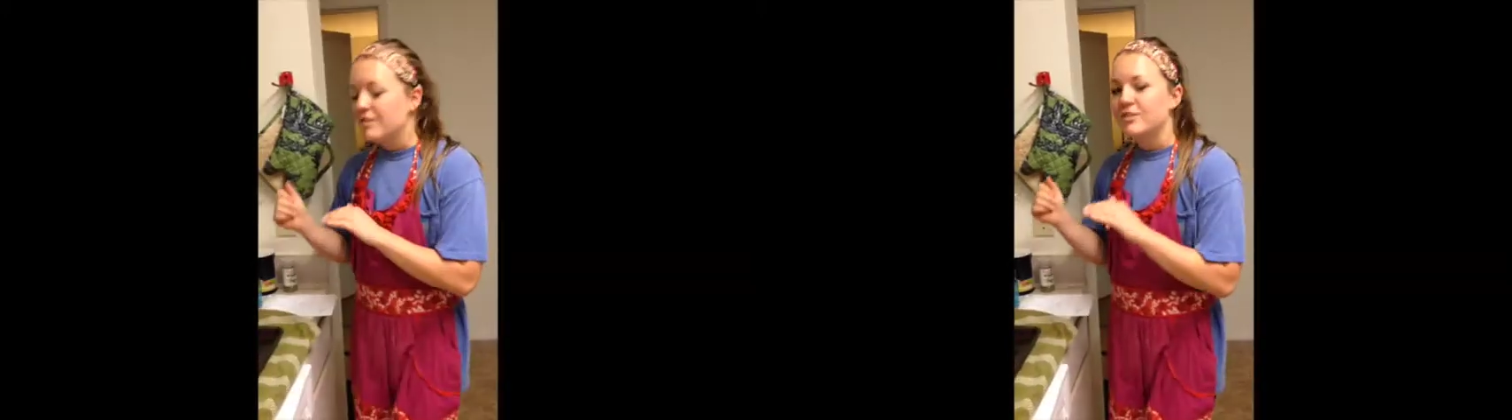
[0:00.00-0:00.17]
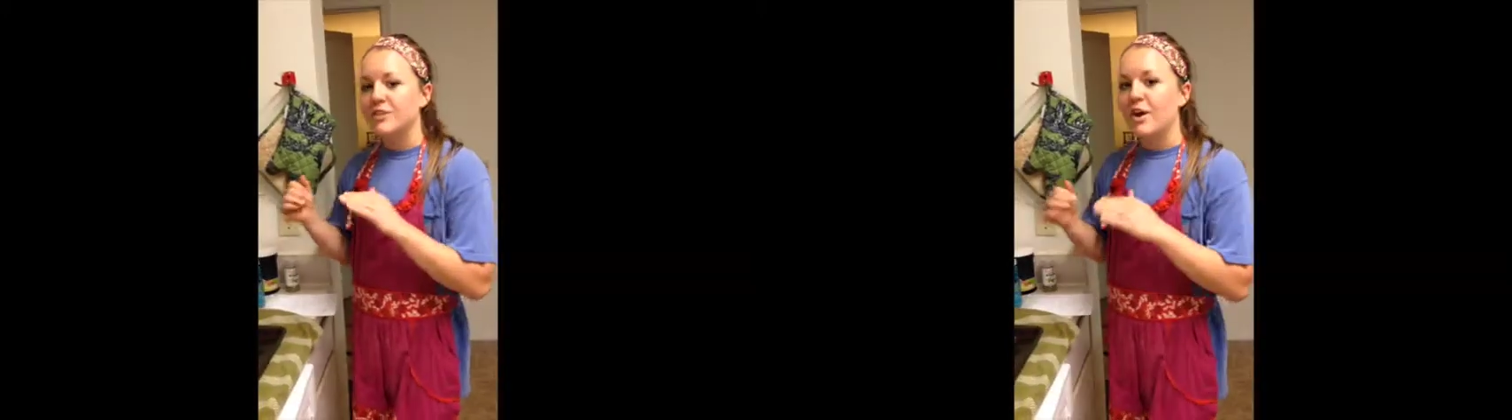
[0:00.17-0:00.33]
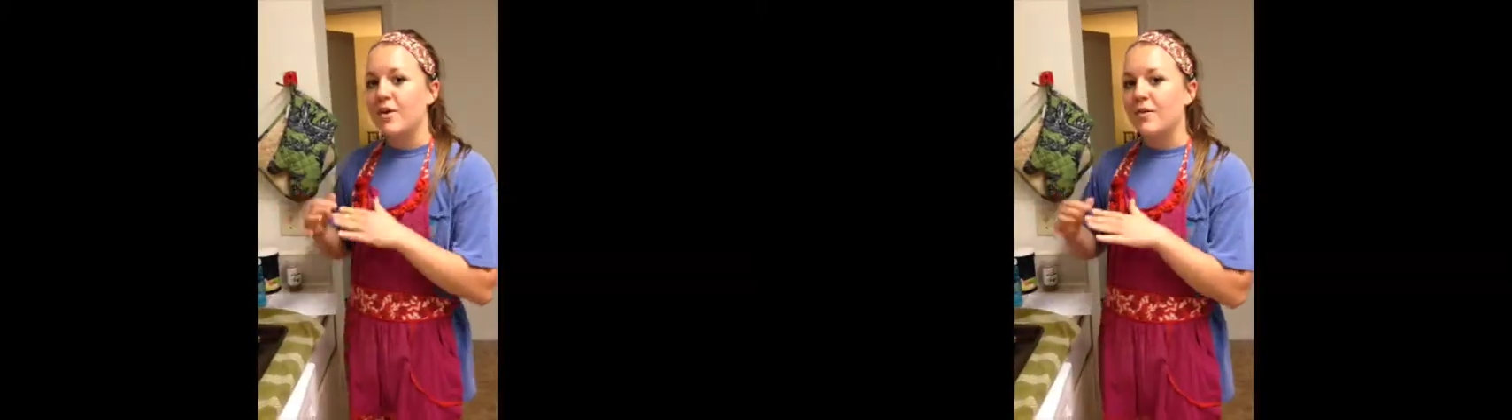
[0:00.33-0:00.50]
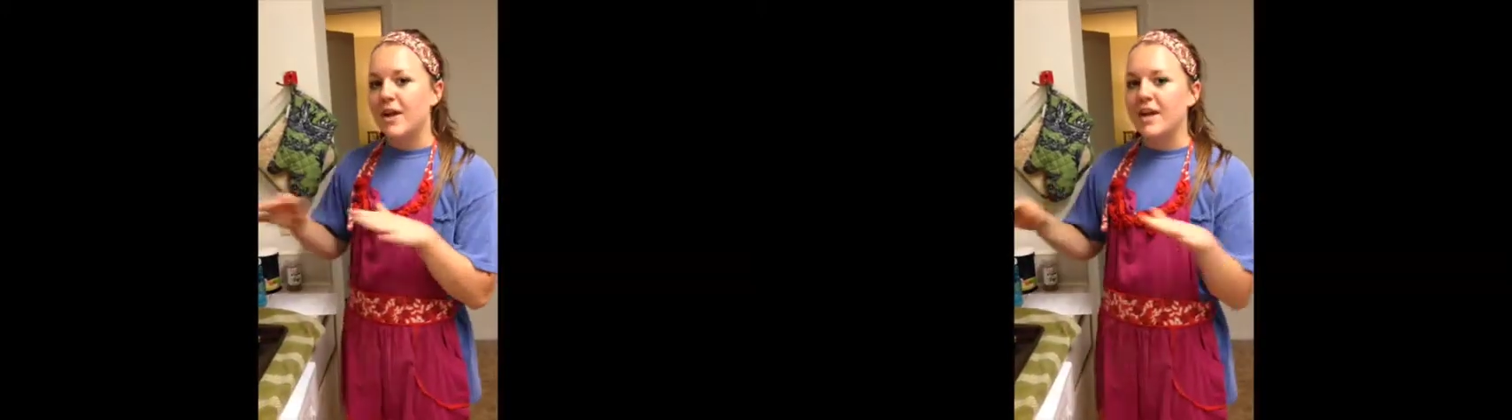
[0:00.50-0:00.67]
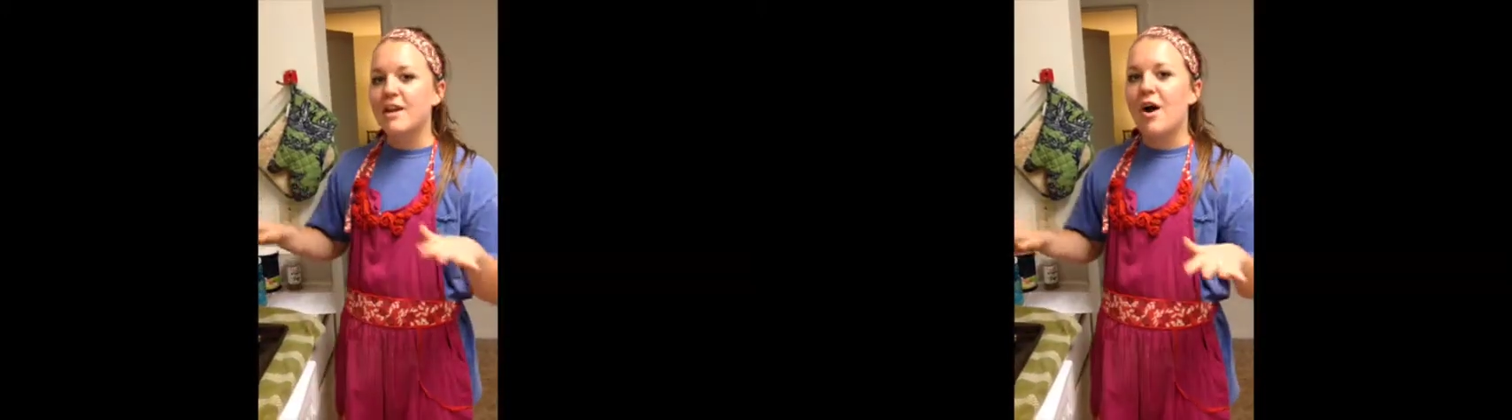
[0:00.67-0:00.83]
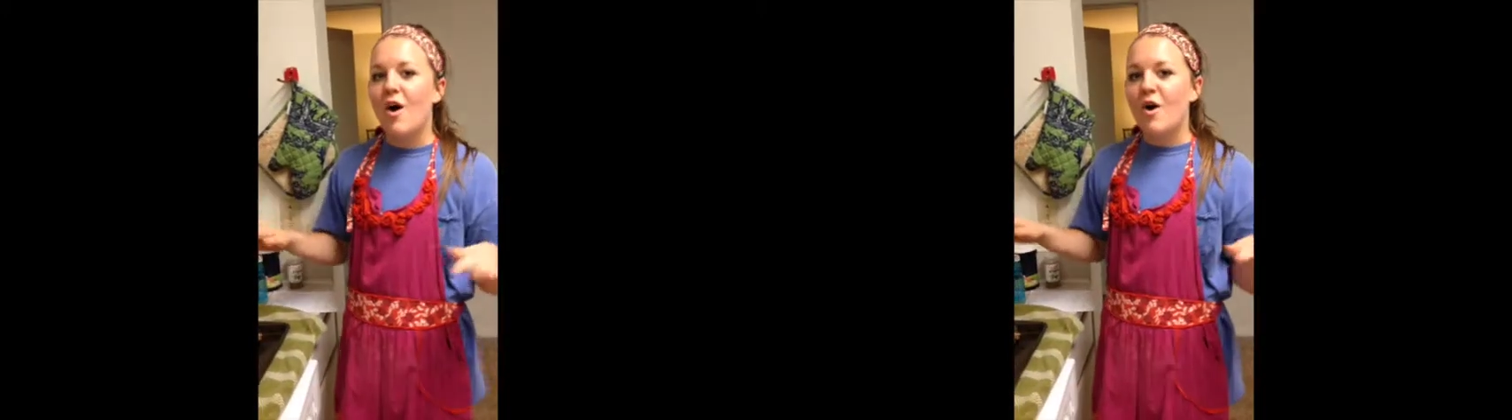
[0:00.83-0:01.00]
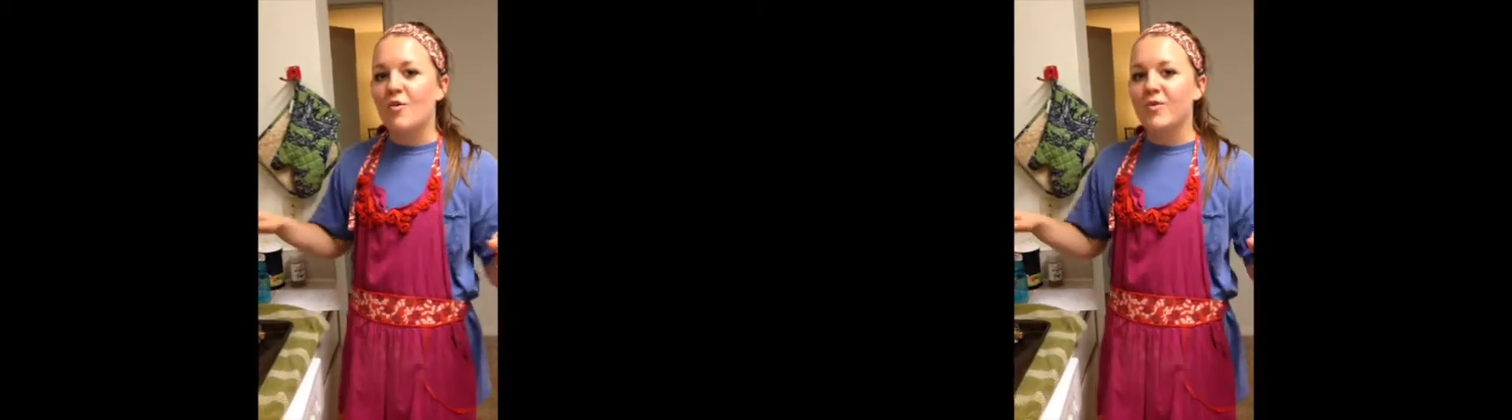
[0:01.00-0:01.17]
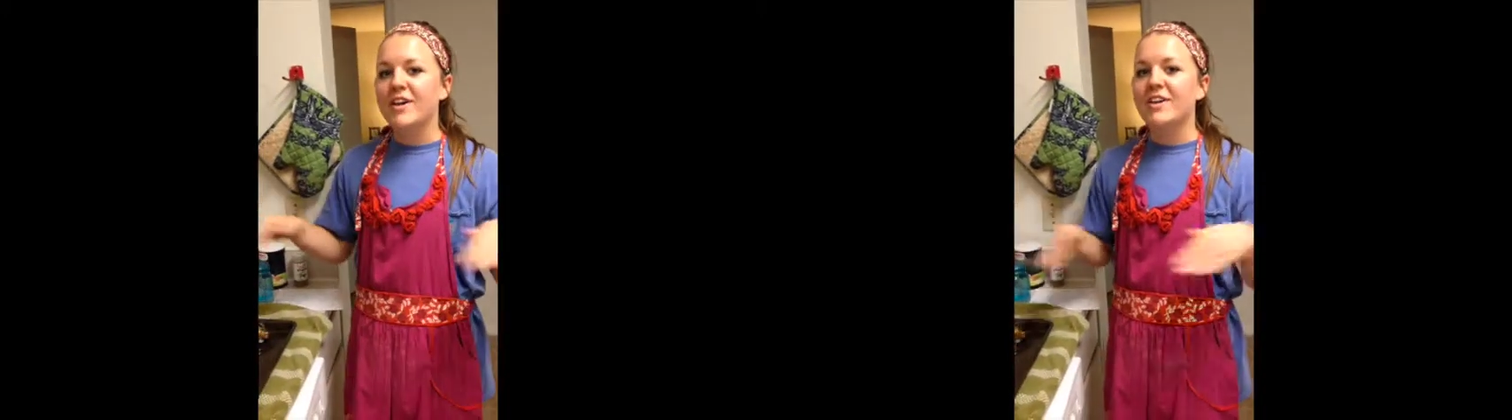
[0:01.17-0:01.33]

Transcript: So in all, we